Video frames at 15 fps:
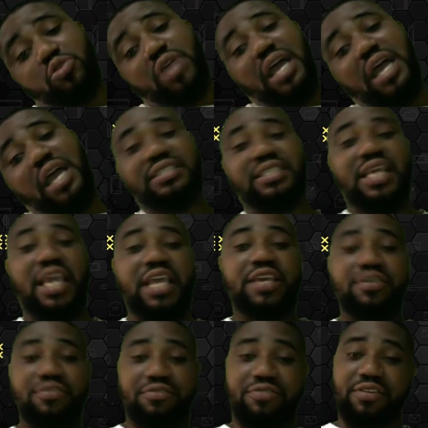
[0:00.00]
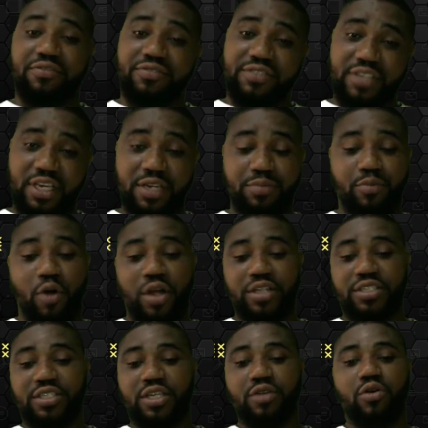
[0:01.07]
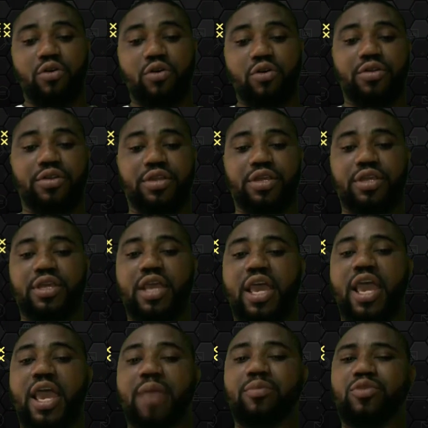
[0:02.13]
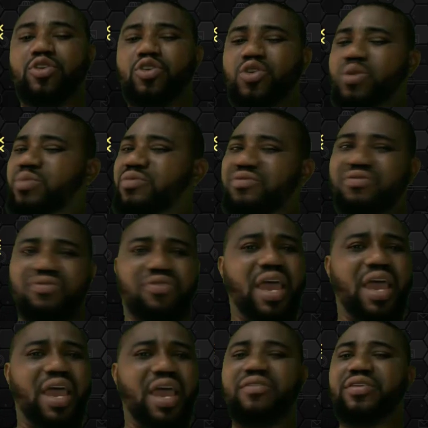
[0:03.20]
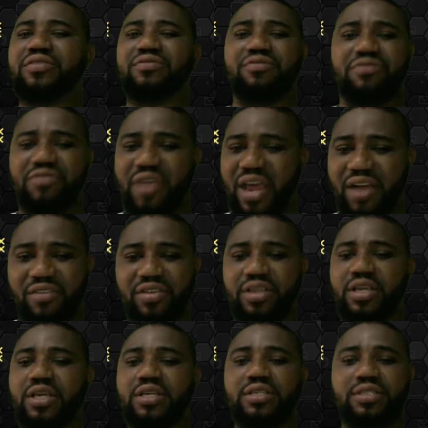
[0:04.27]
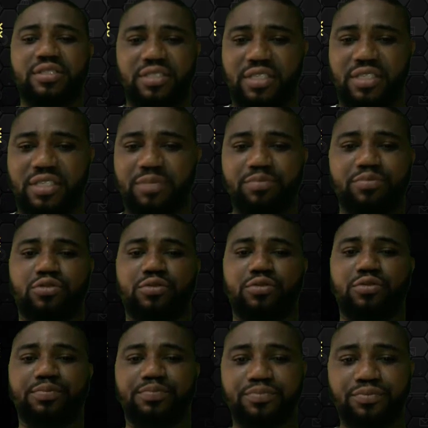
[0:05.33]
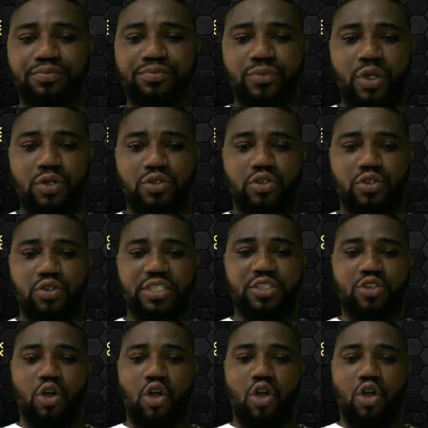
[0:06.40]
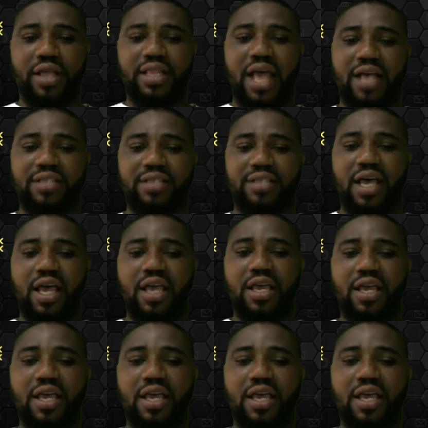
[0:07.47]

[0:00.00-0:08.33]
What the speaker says: you can say 15.0 dmq. Very, very simple. So this is your correct answer,